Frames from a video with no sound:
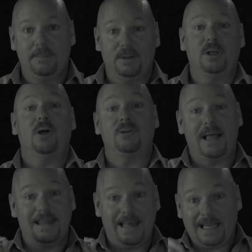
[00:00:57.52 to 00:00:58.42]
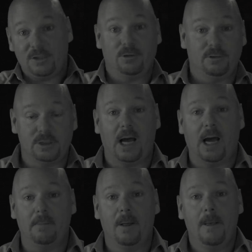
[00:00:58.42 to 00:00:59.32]
because that's your job.
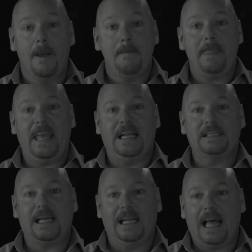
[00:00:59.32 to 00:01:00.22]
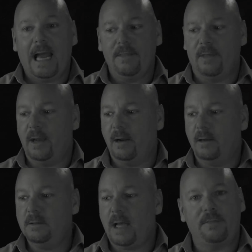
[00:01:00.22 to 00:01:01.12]
And as I lie there,
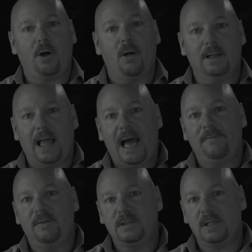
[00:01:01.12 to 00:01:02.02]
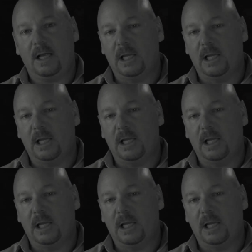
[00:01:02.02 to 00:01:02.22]
I thought life is a